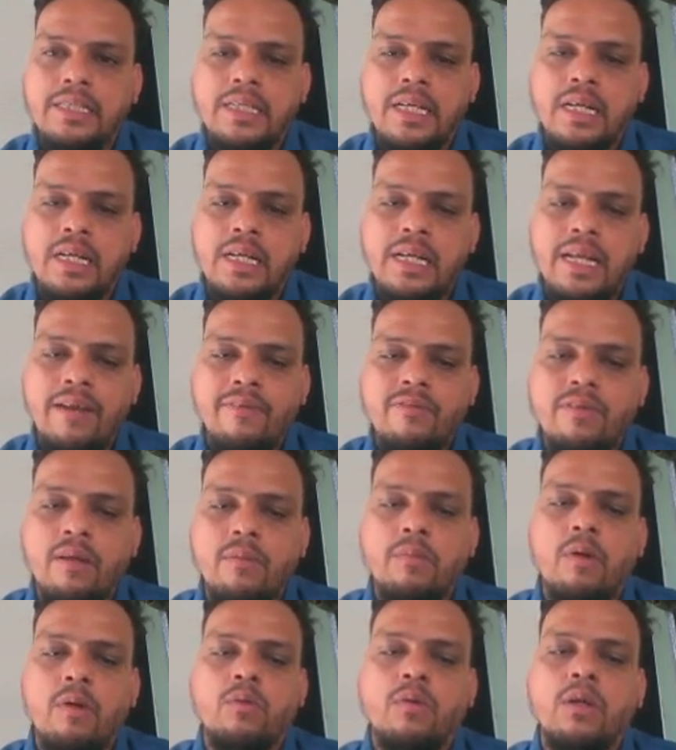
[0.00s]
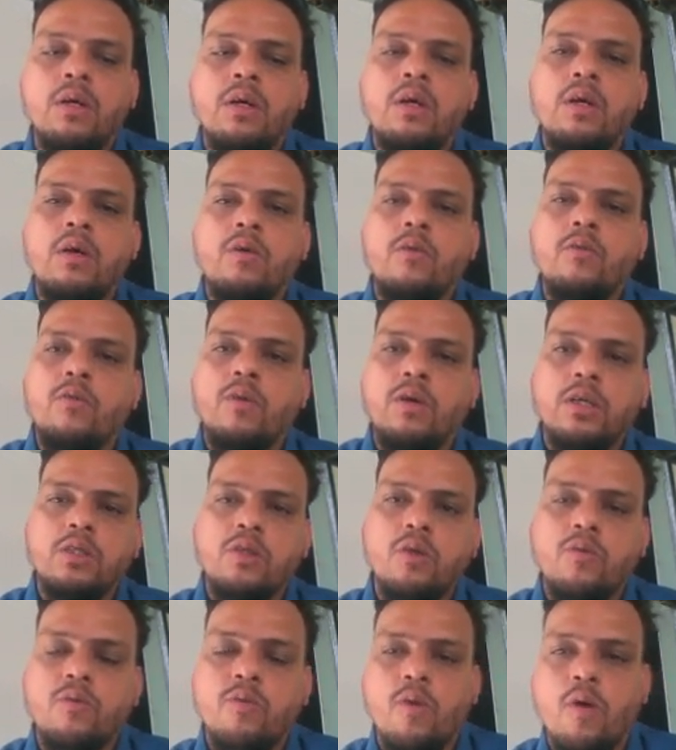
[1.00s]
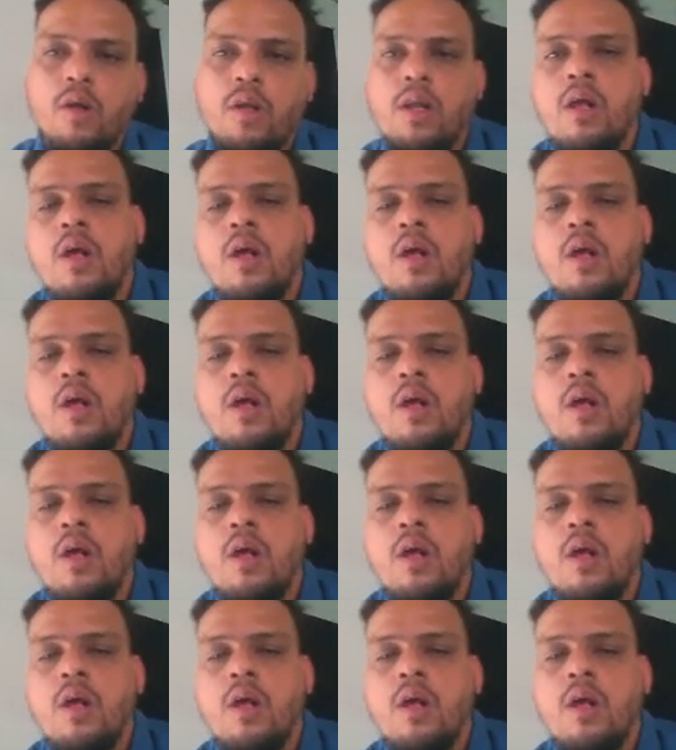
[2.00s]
left amount. First of all,